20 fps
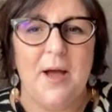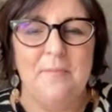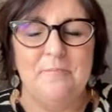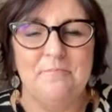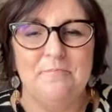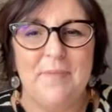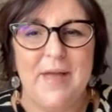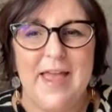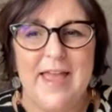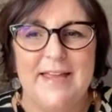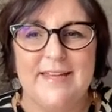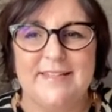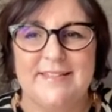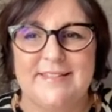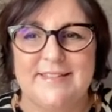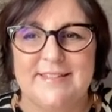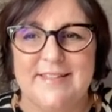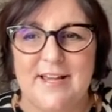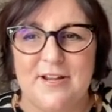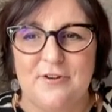
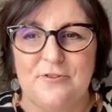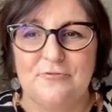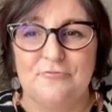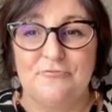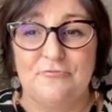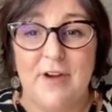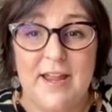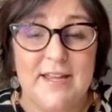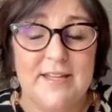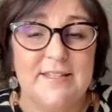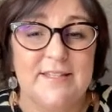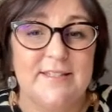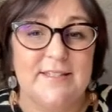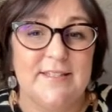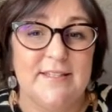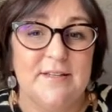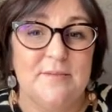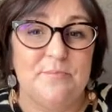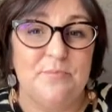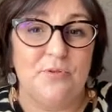It's a
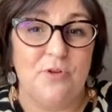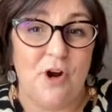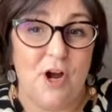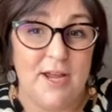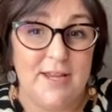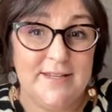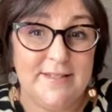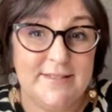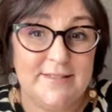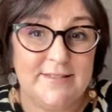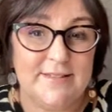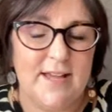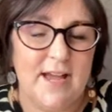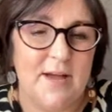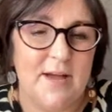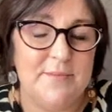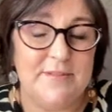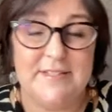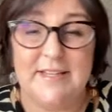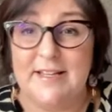great price.
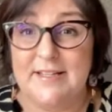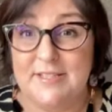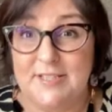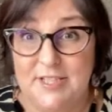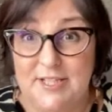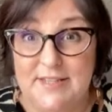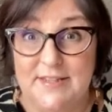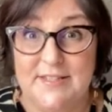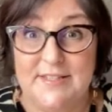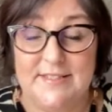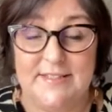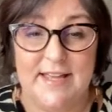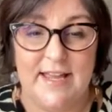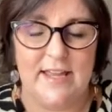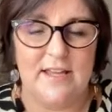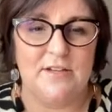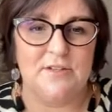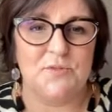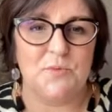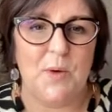It's actually in the
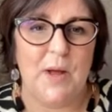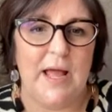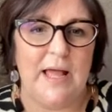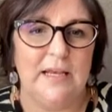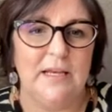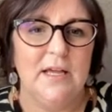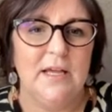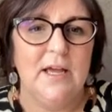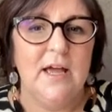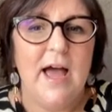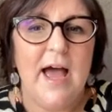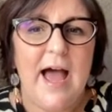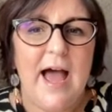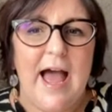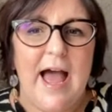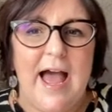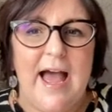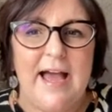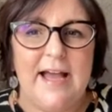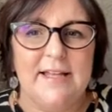sale as well.
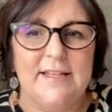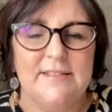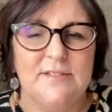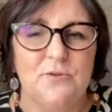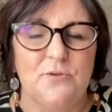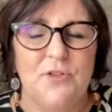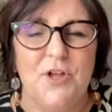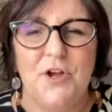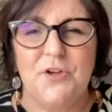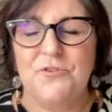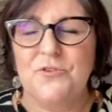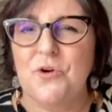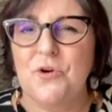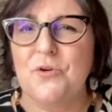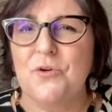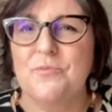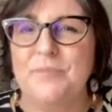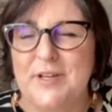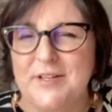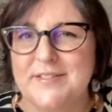And although
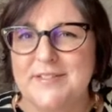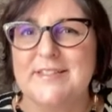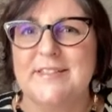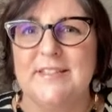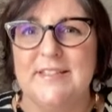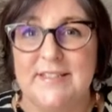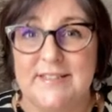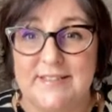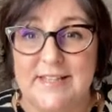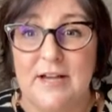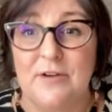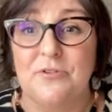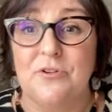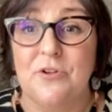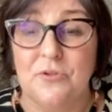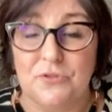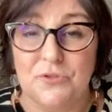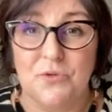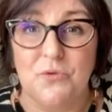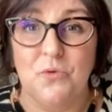not because it's in the sale,
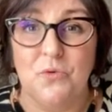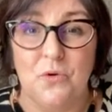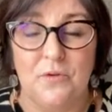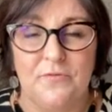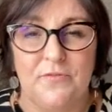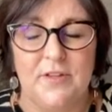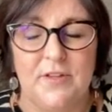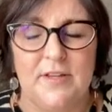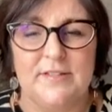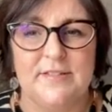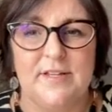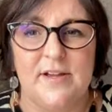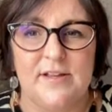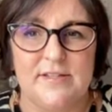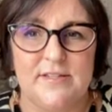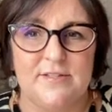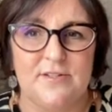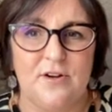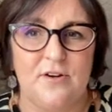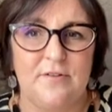not all of the
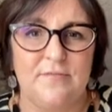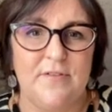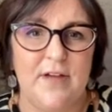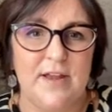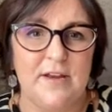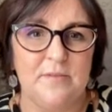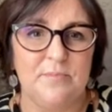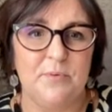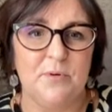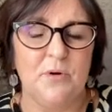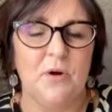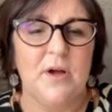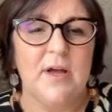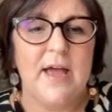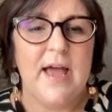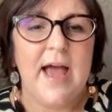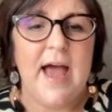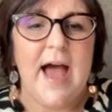sizes are available.